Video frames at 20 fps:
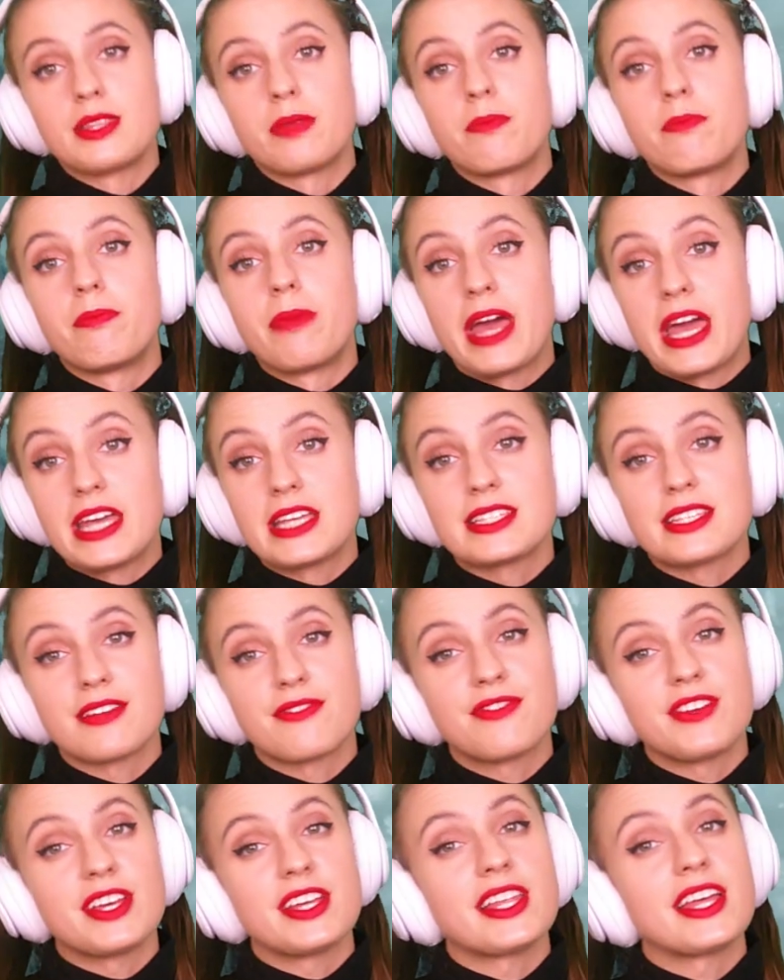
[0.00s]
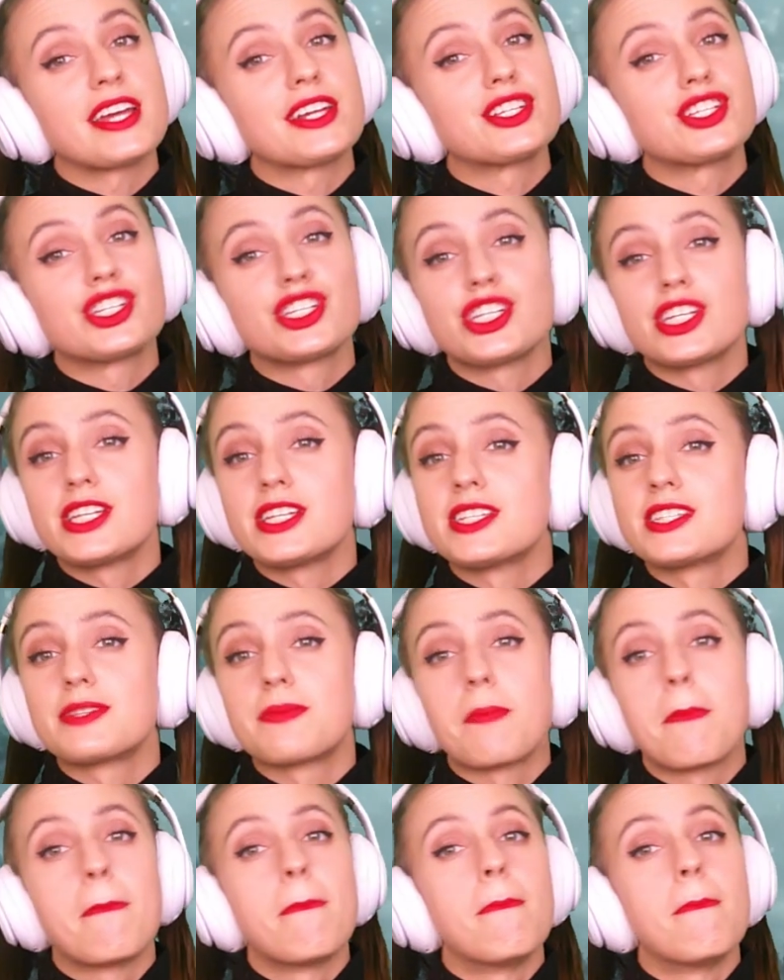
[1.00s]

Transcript: the bass. I feel like she's